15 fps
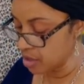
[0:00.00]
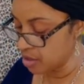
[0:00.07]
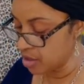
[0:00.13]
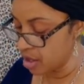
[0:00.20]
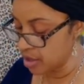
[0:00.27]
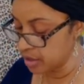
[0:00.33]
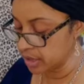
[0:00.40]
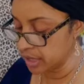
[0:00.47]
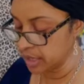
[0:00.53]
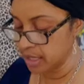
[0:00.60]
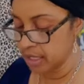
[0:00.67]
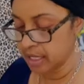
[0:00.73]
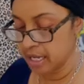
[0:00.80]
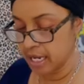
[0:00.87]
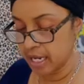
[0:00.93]

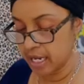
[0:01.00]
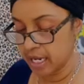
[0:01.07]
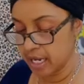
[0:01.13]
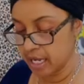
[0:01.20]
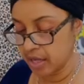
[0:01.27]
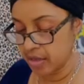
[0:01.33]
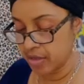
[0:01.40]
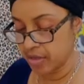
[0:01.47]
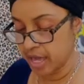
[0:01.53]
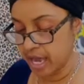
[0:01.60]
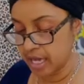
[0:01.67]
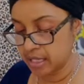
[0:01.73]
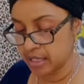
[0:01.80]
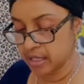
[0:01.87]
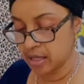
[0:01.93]
garlic, and
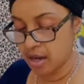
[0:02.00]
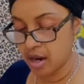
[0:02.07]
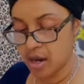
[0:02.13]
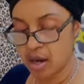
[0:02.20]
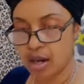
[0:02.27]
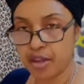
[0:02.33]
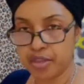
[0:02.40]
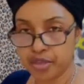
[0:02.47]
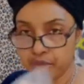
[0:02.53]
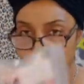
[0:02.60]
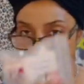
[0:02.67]
that 3